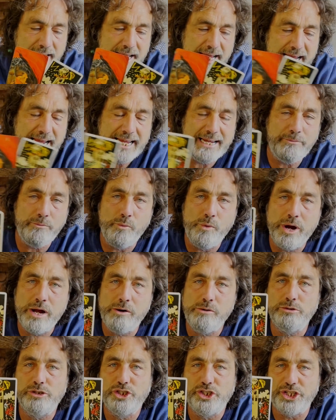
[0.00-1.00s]
it
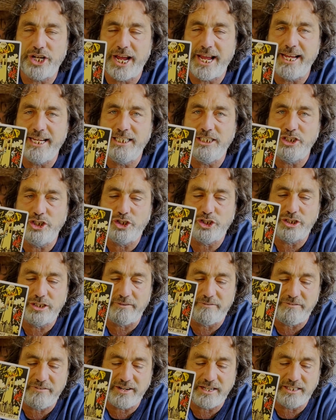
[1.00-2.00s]
will change
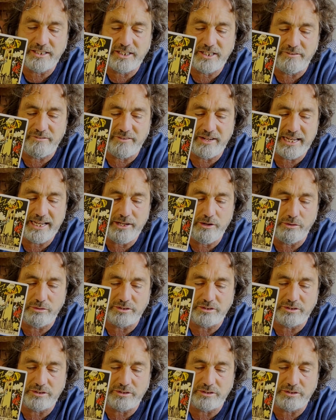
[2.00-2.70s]
definitively your